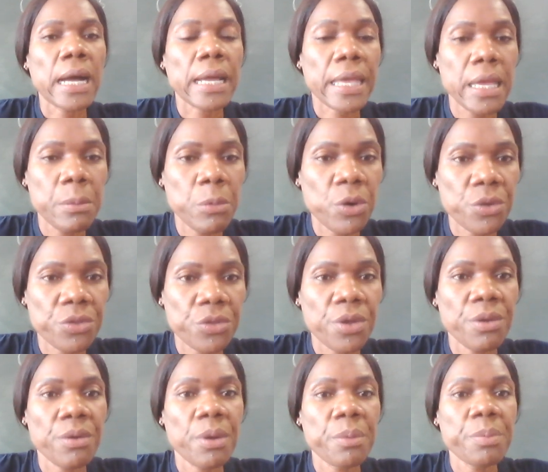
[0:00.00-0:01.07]

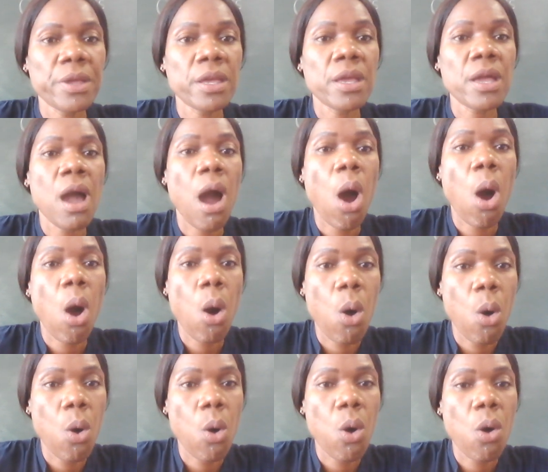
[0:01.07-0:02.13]
chemotherapy
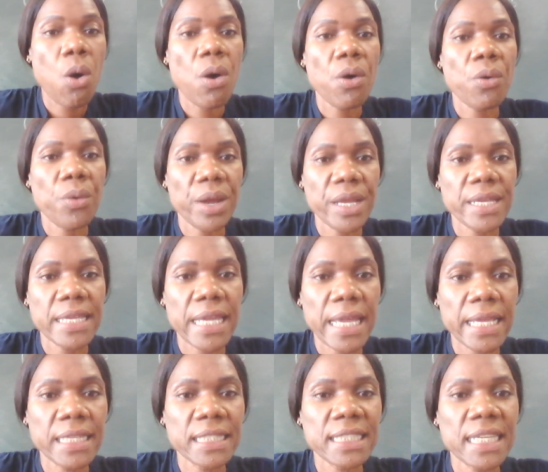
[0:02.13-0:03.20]
or
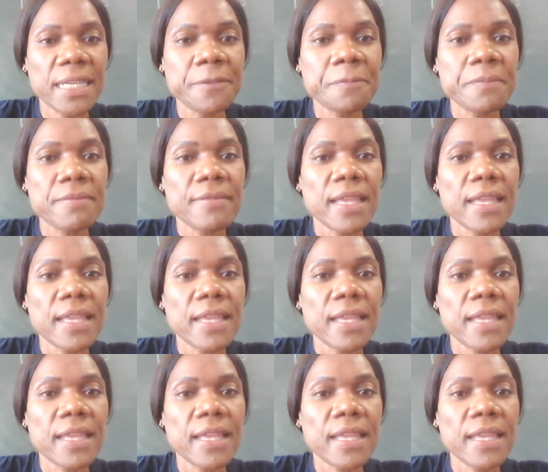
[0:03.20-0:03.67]
radiation,